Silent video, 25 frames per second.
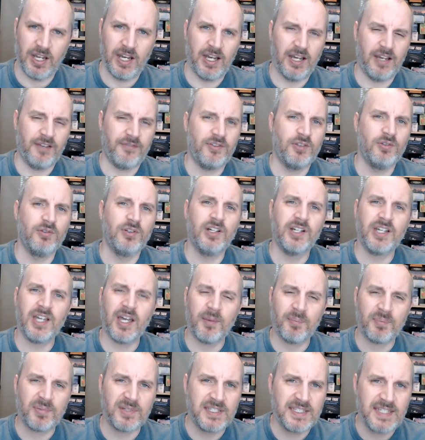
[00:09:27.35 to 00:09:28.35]
If you look
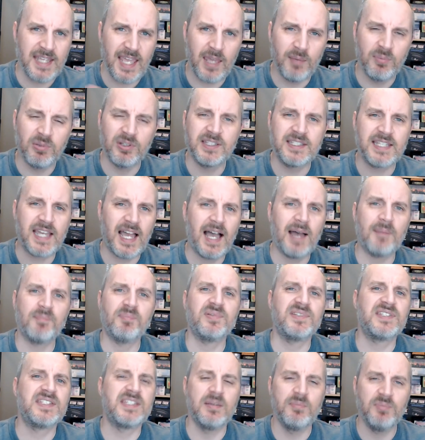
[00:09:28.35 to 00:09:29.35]
up
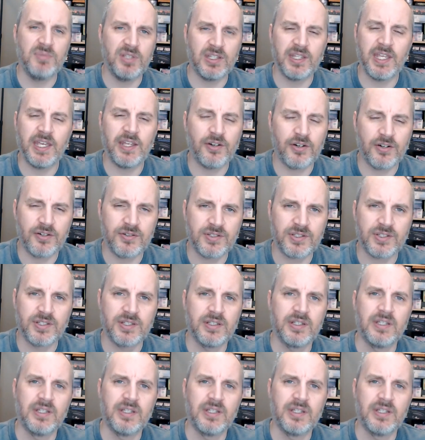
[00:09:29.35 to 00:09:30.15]
tabletop simulators